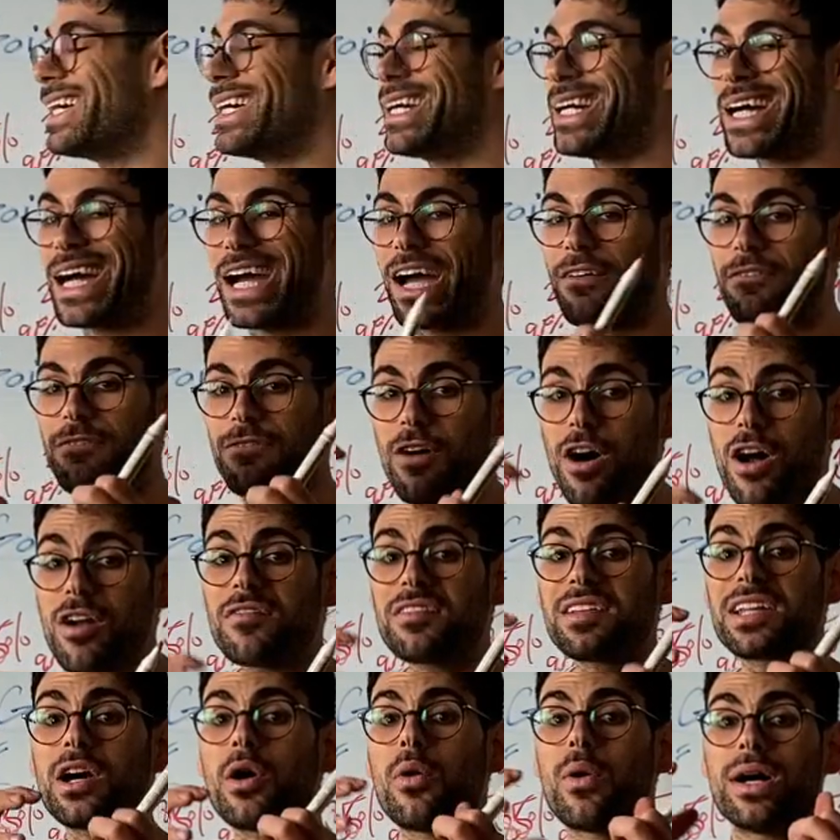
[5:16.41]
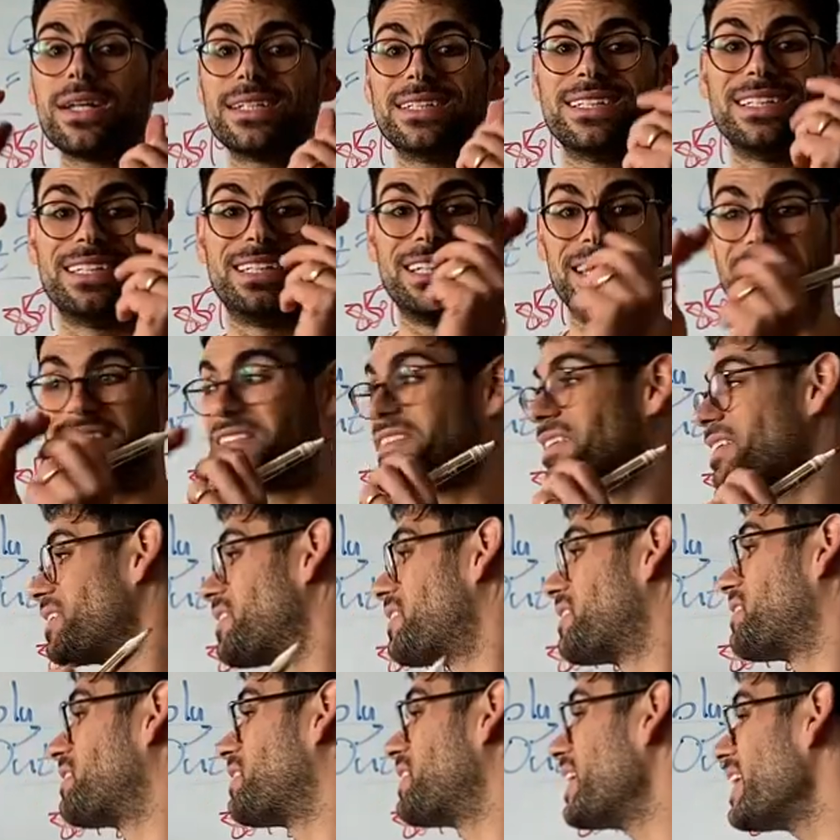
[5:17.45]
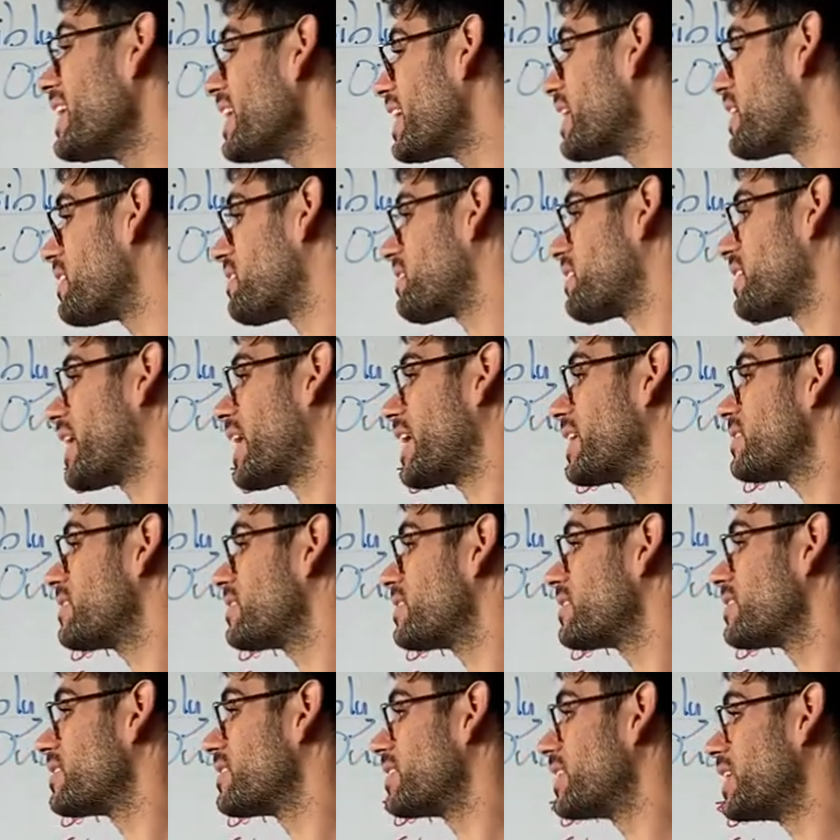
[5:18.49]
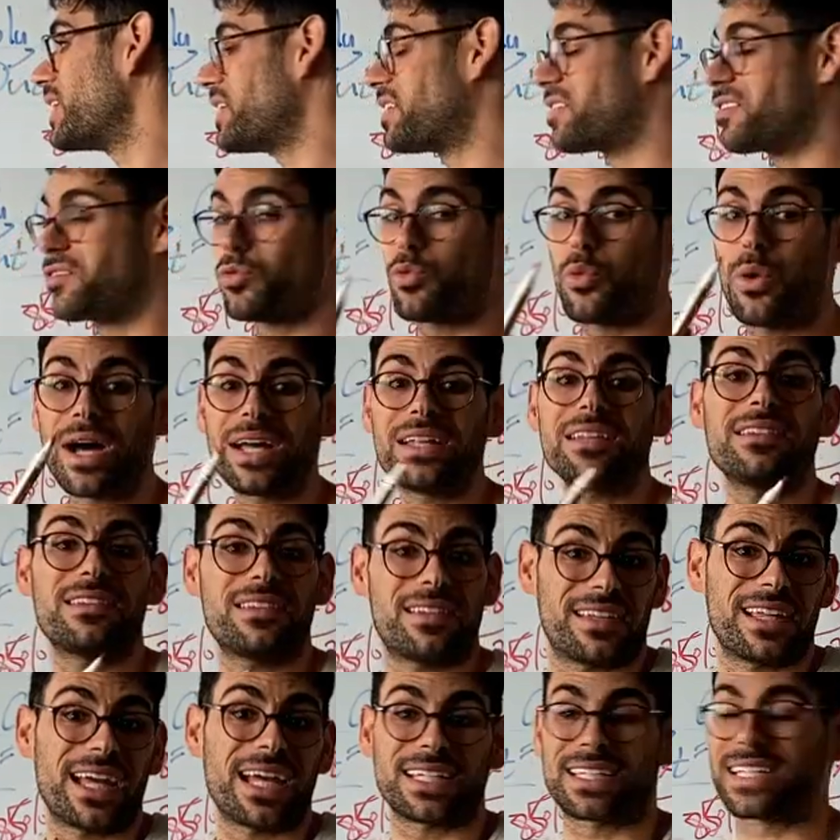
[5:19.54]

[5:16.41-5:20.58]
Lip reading: revolves around this single set. It's one set